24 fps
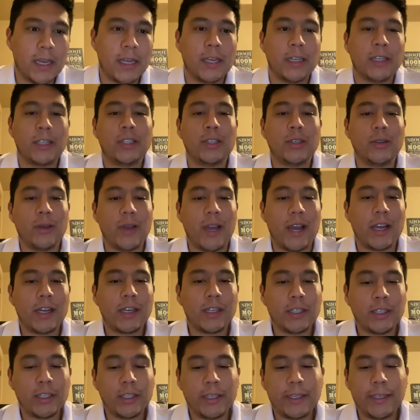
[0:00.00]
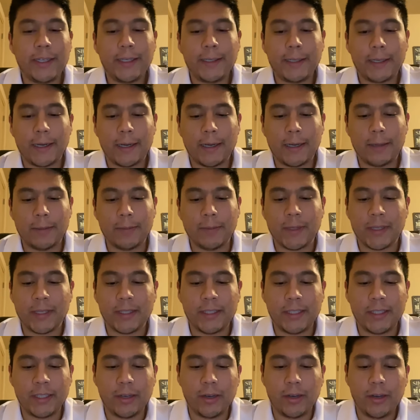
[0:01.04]
So actually, um,
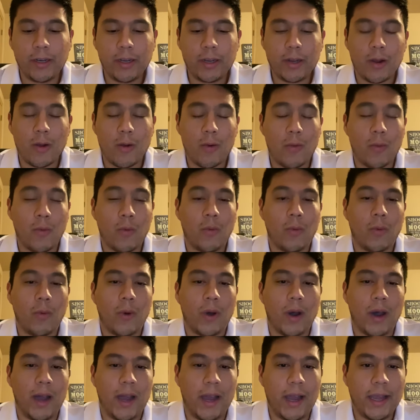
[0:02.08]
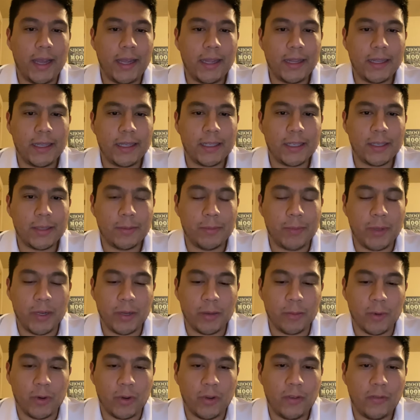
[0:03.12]
considering why this is
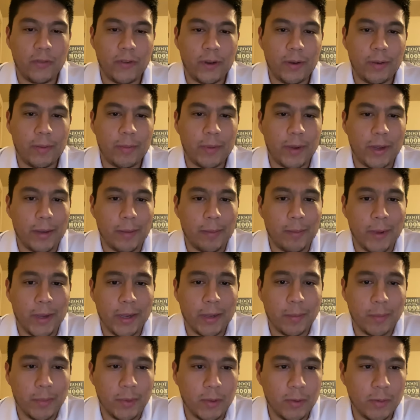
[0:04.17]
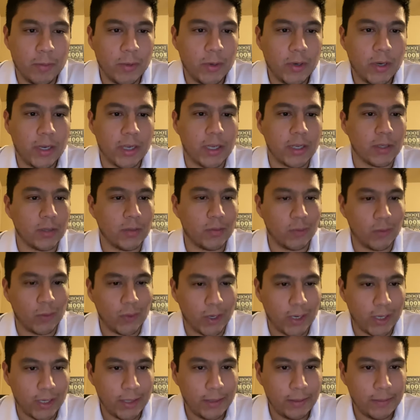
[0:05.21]
being motivated by Mike Bloomberg is
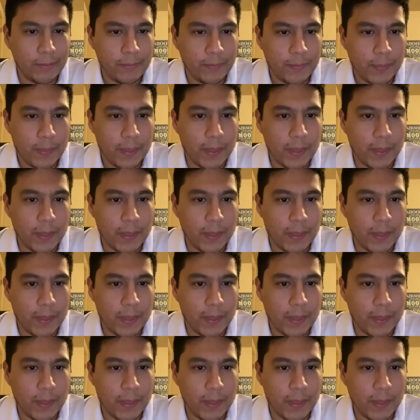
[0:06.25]
one,